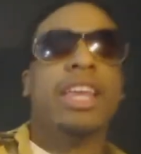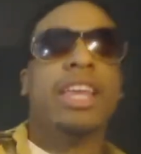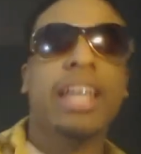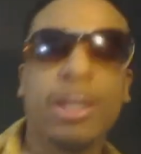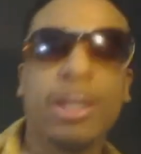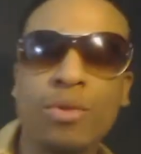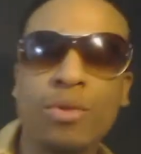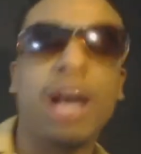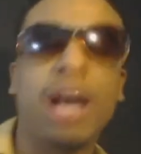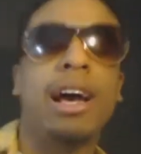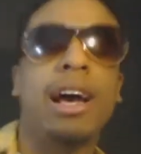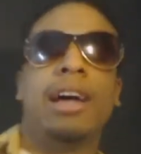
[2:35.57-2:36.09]

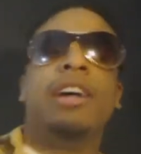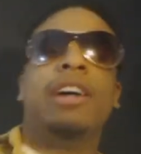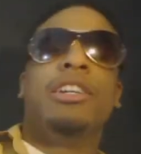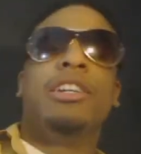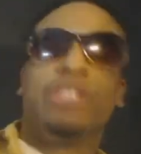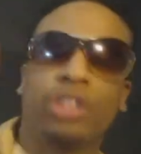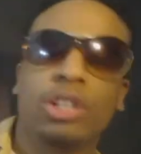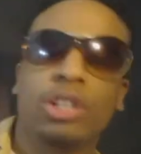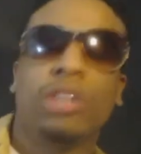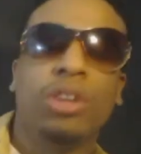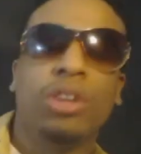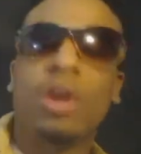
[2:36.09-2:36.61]
They do not
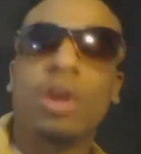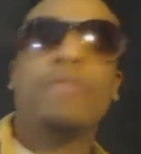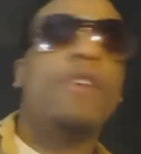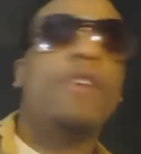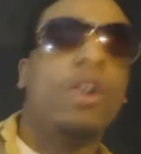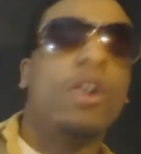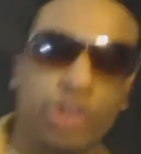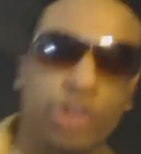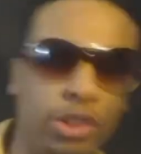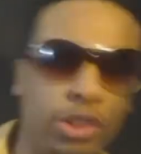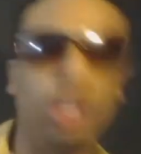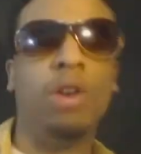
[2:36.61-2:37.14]
start it off
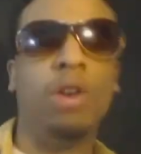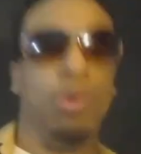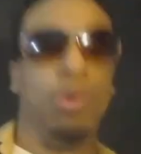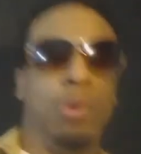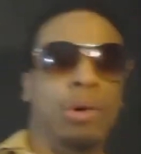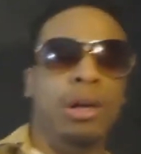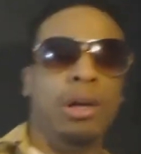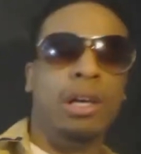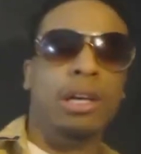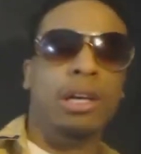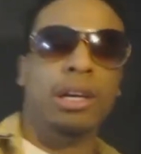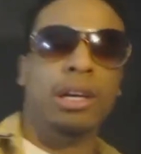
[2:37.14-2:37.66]
all
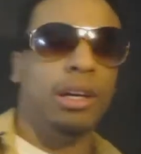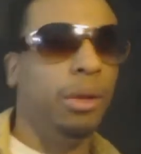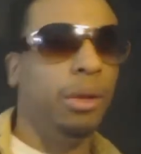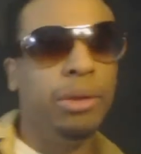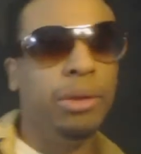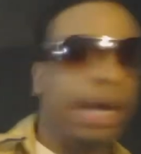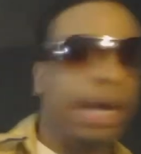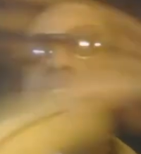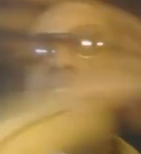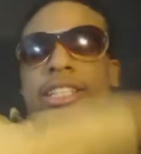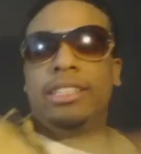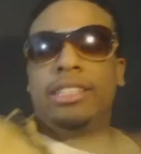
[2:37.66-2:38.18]
slow.
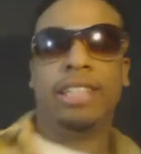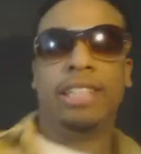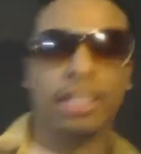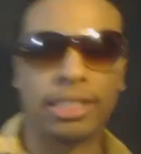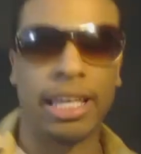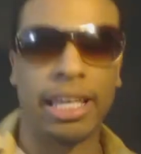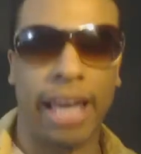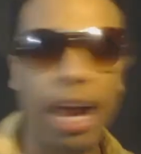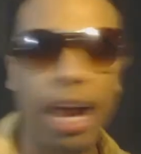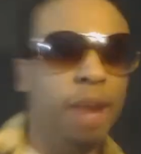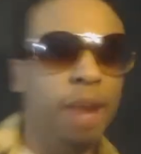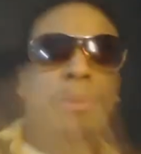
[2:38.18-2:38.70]
Only Kashi
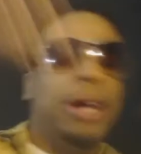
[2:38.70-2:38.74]
does that.